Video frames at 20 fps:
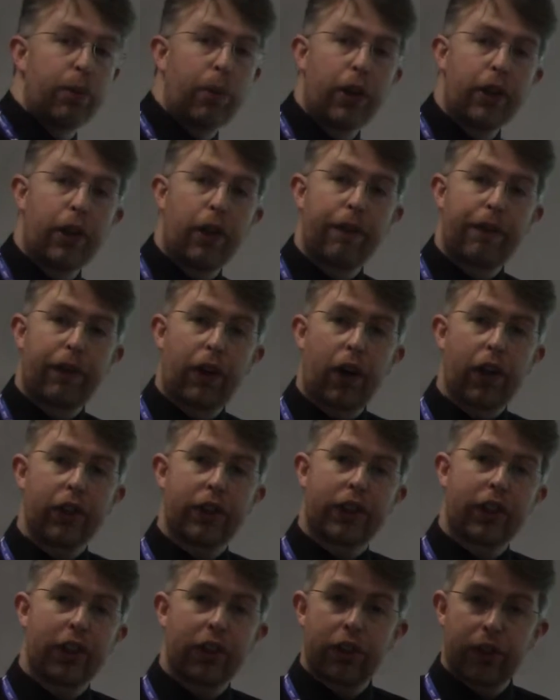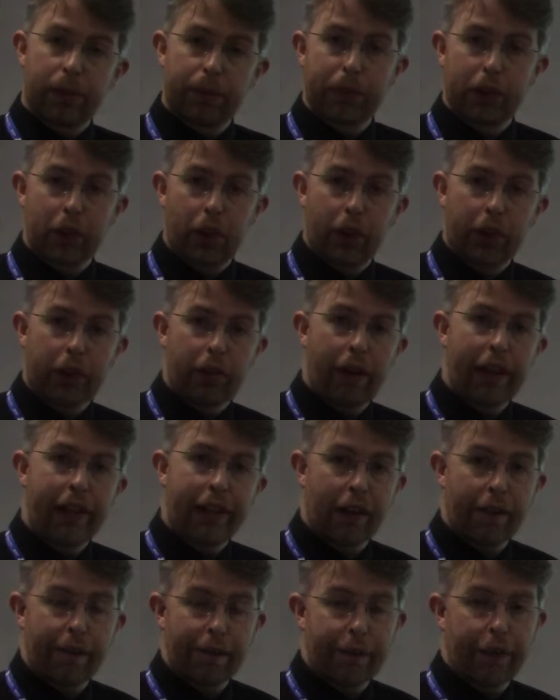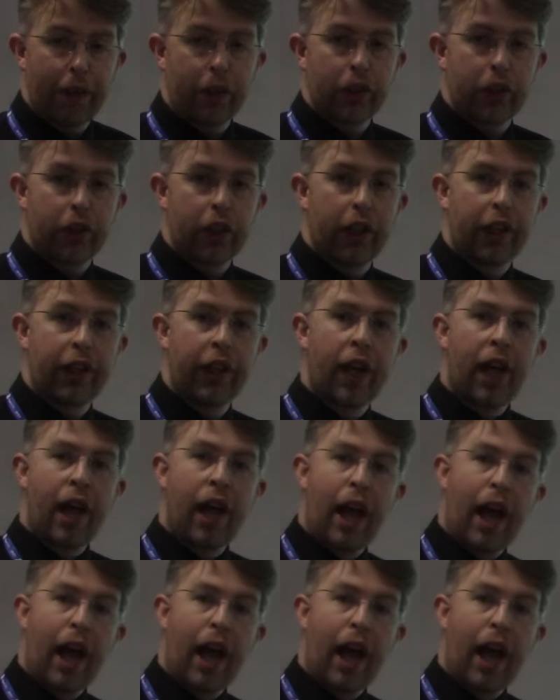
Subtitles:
where you've got some sort of gradient function